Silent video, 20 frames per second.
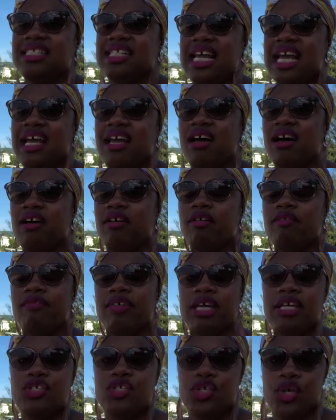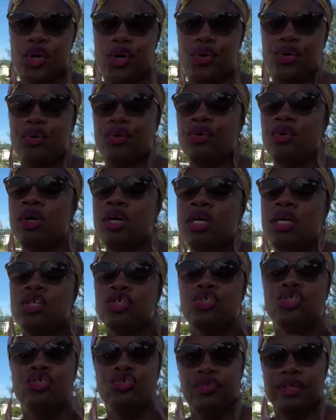set of internal
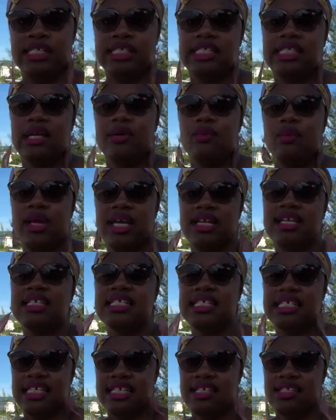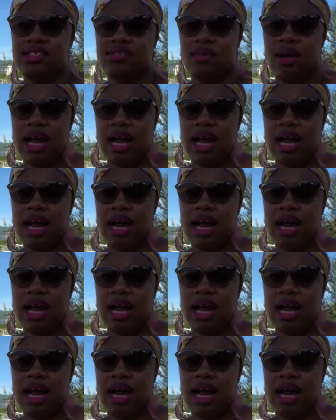strengths and weaknesses,